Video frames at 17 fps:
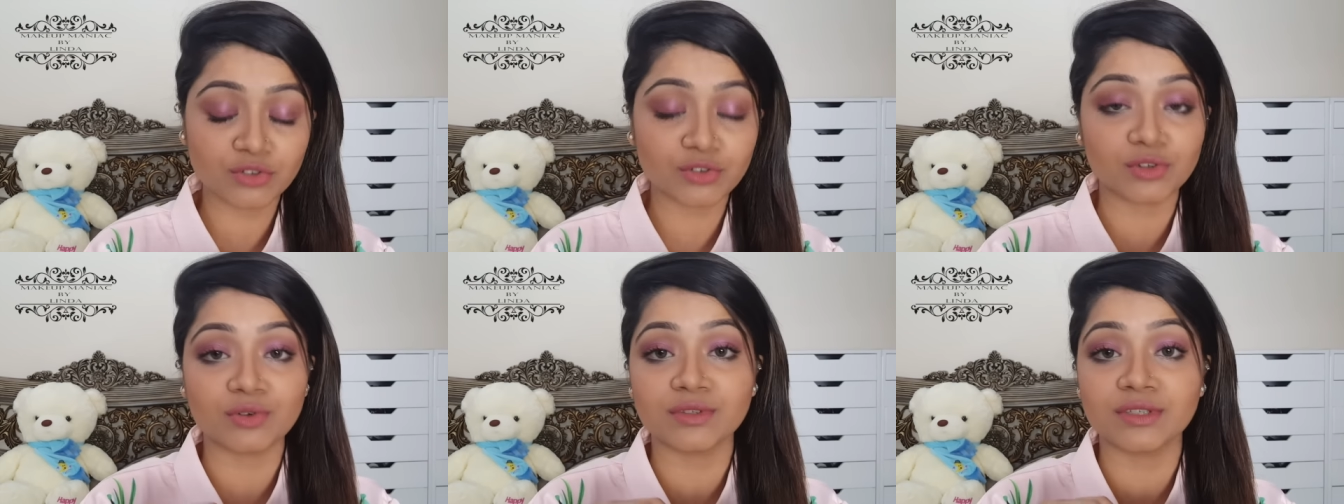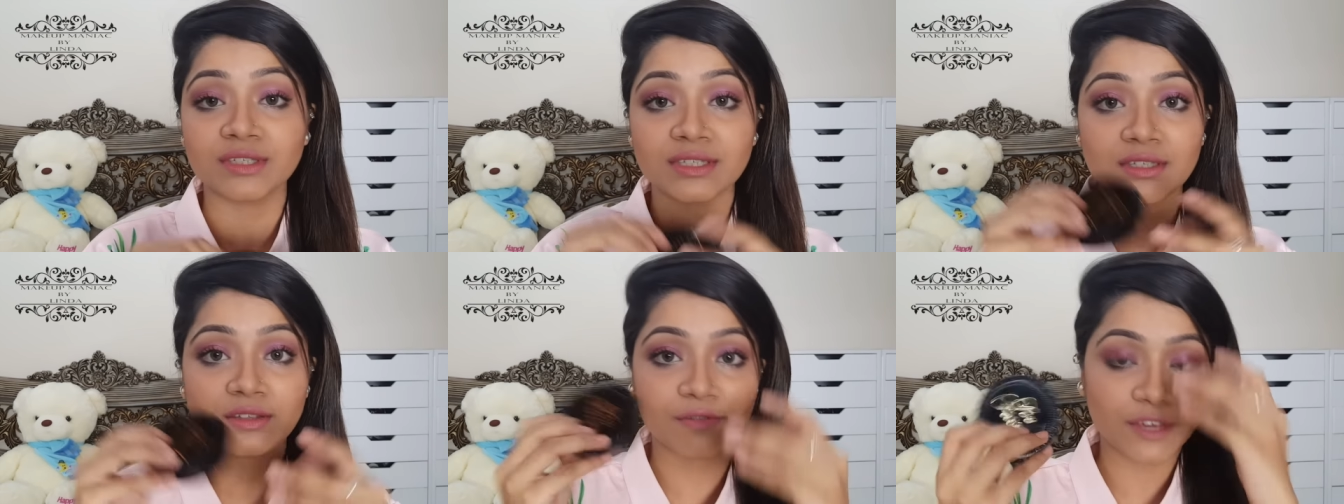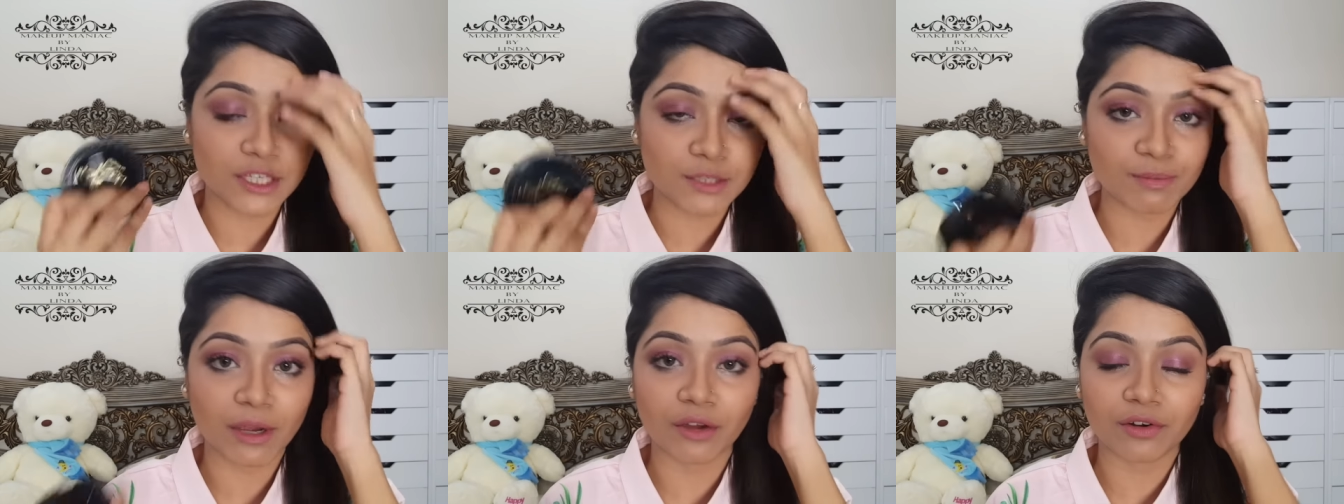to use this as a
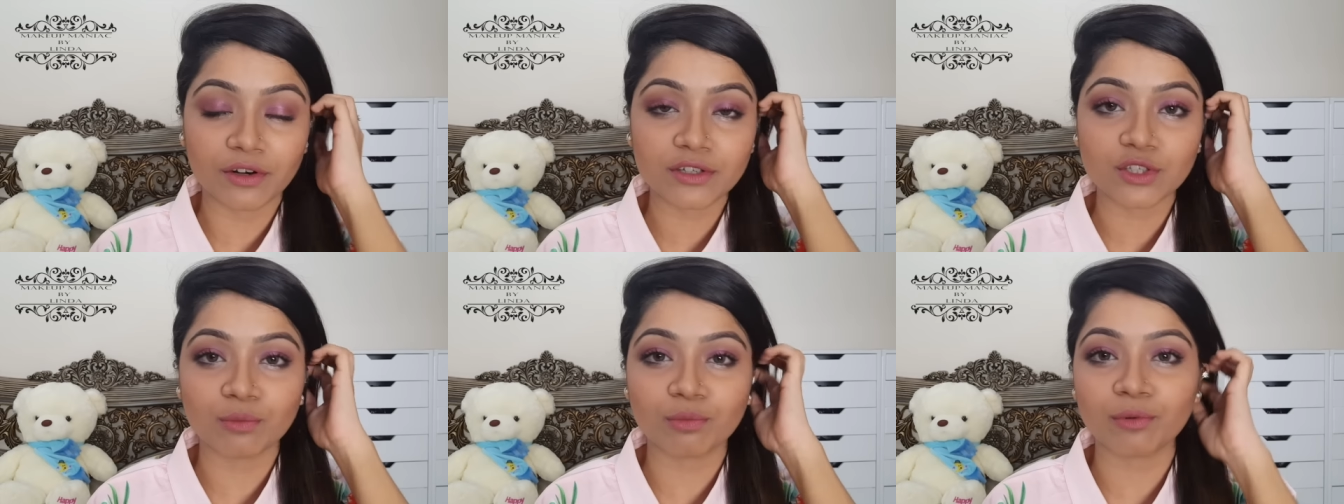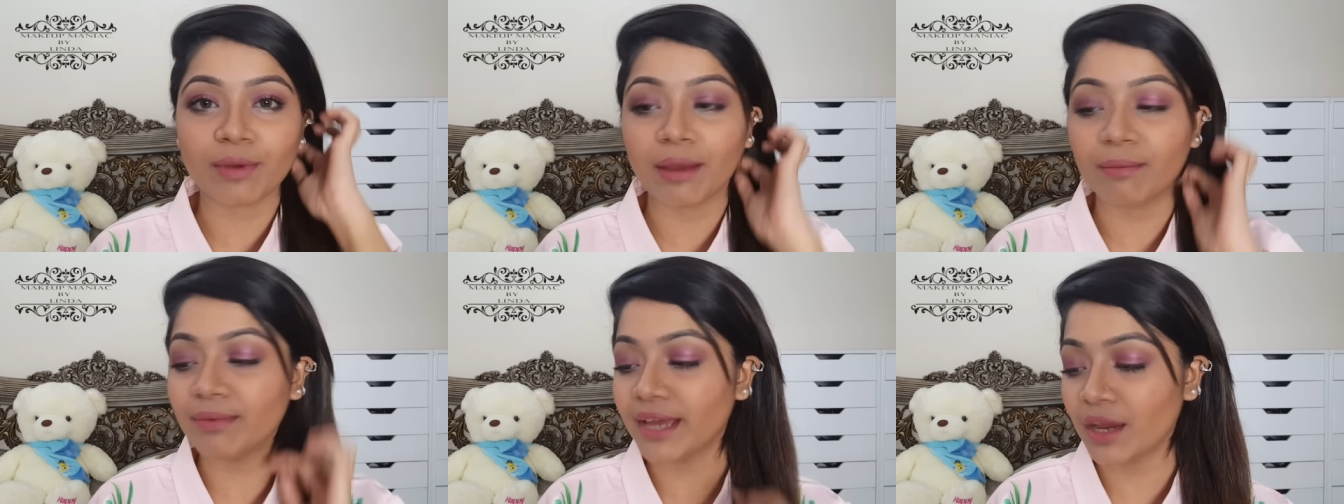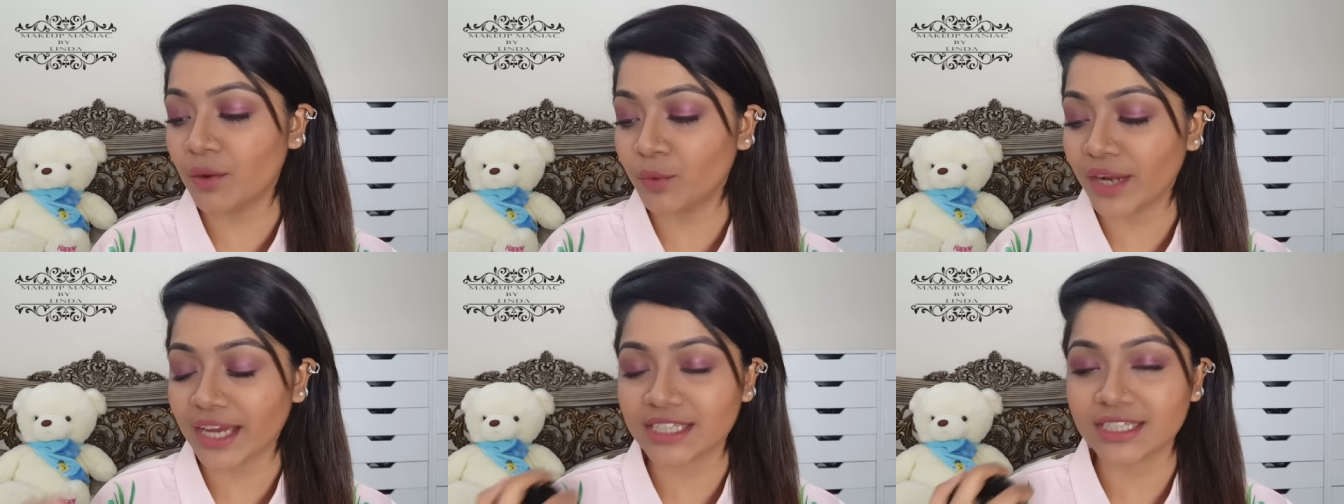face powder so probably I
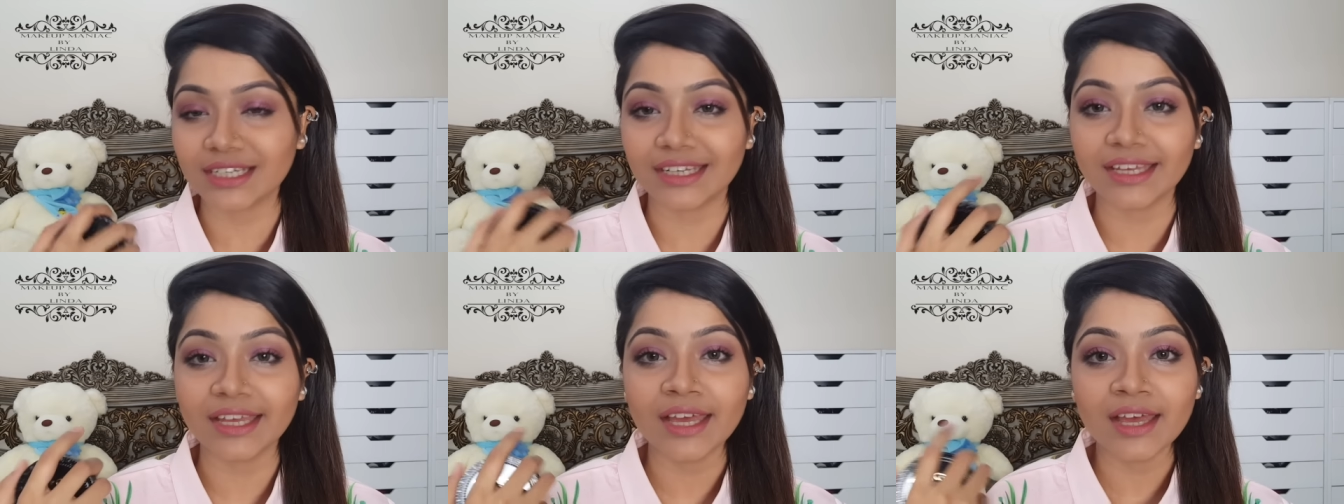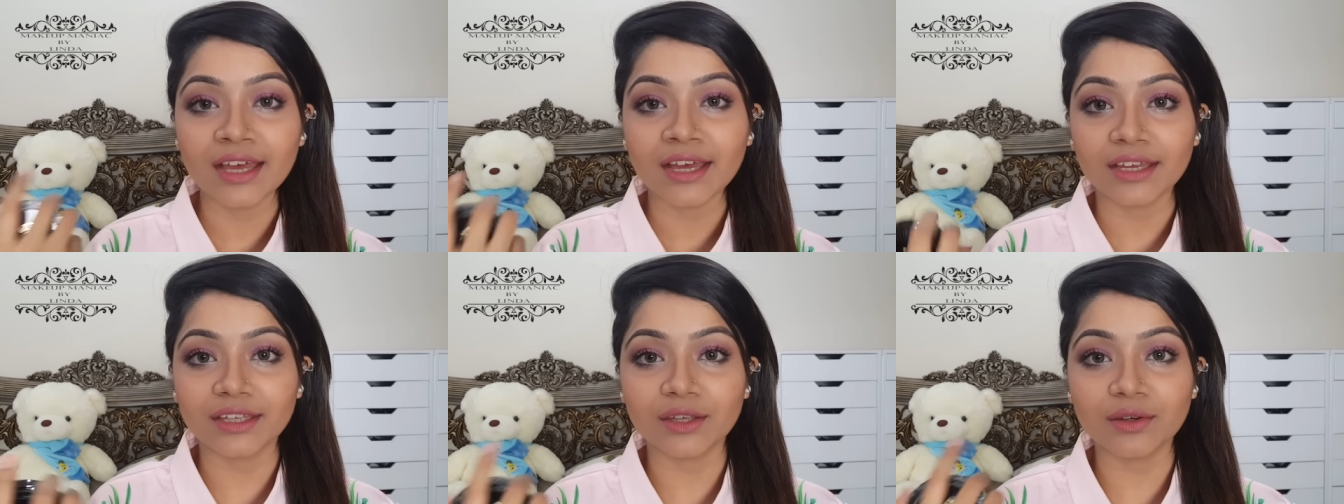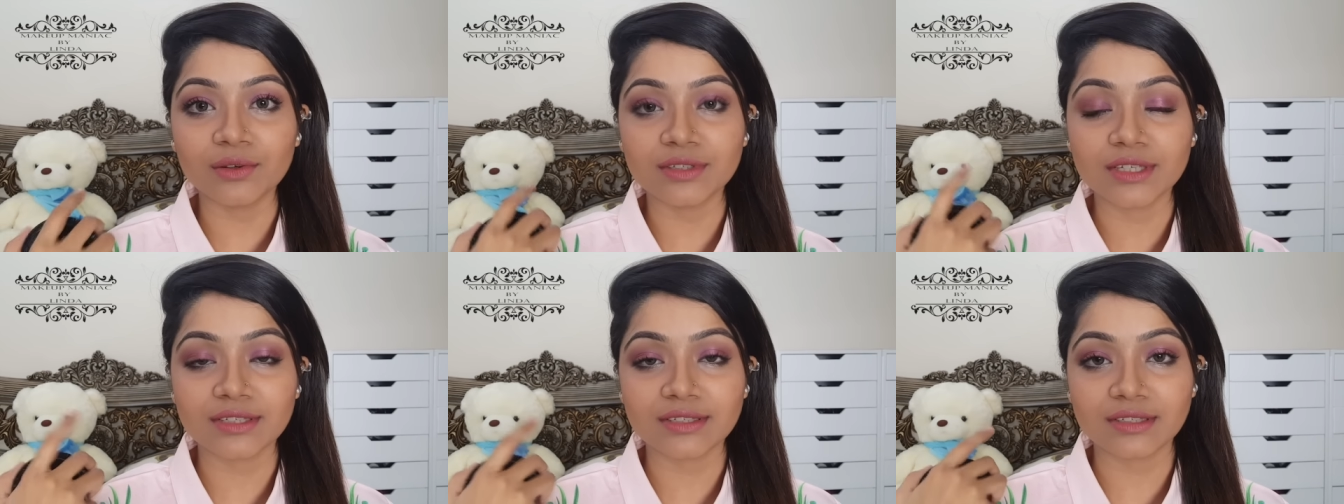would actually
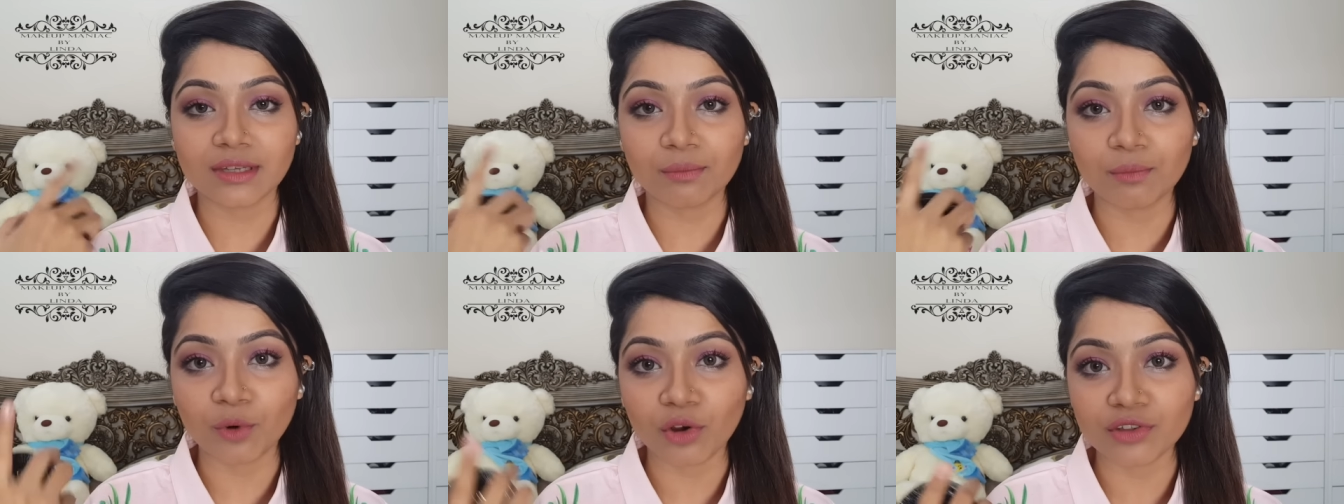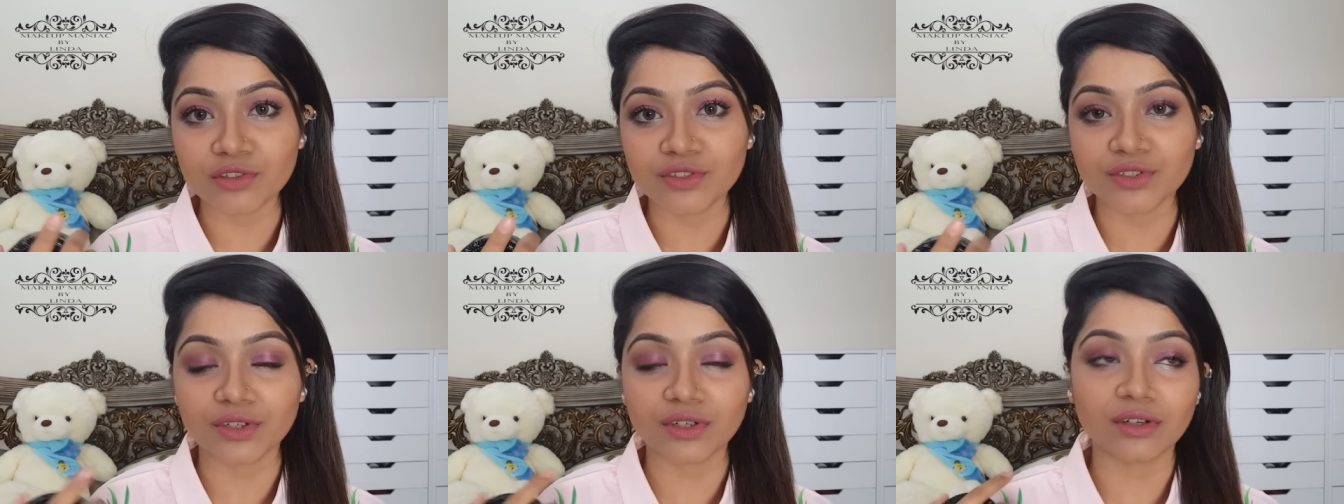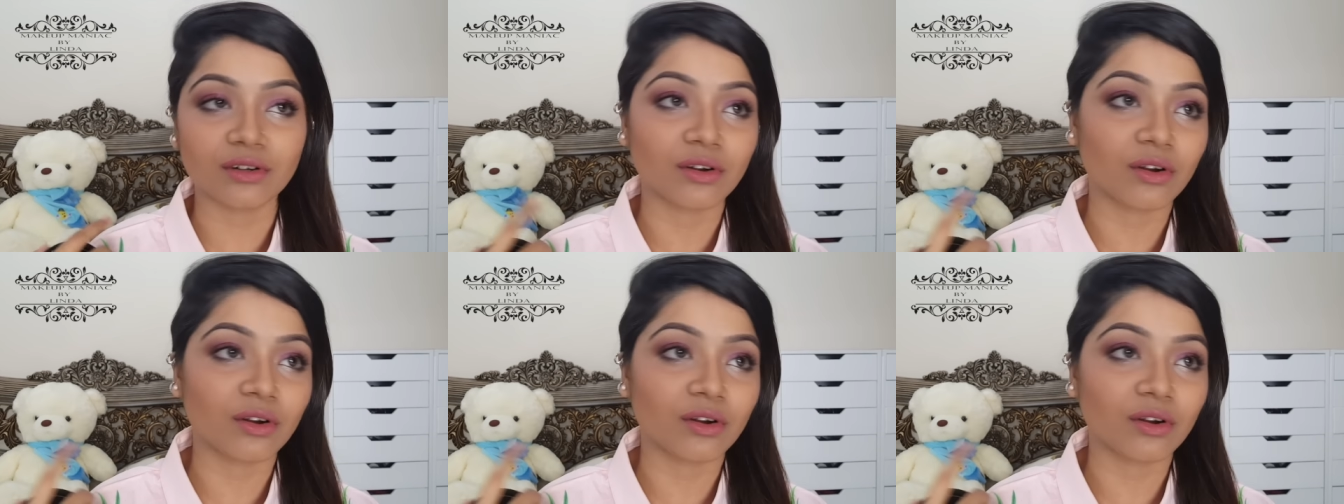use this as a bronzer